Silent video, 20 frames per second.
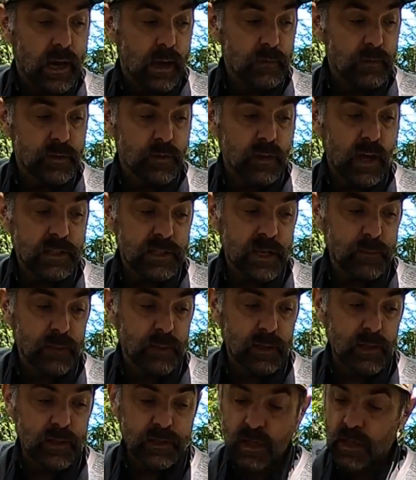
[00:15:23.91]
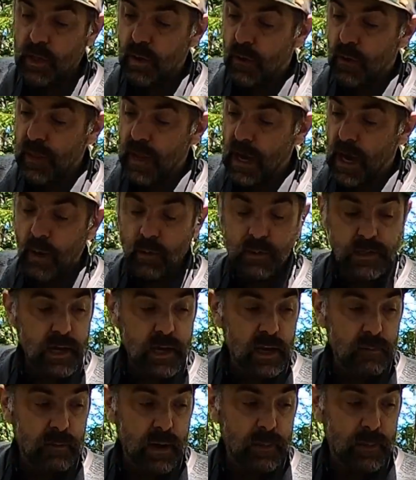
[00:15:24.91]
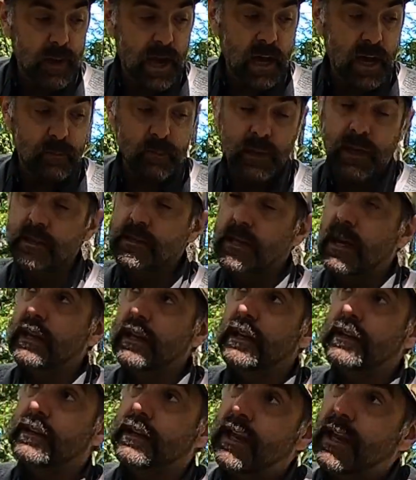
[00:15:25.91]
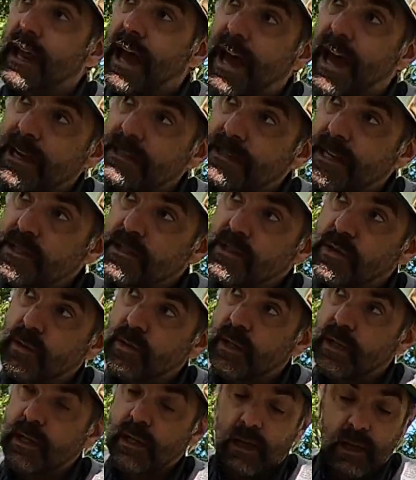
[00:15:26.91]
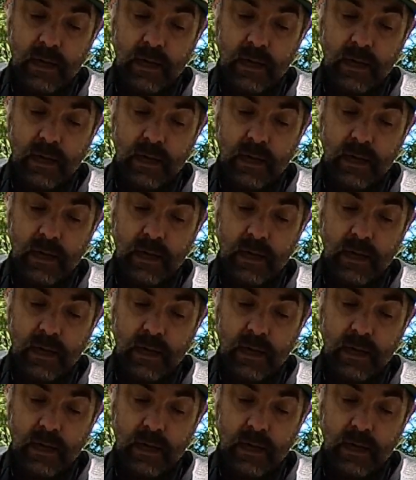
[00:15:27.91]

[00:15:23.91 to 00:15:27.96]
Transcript: So that typically is going to go on the outside of my pack because I need to get access to it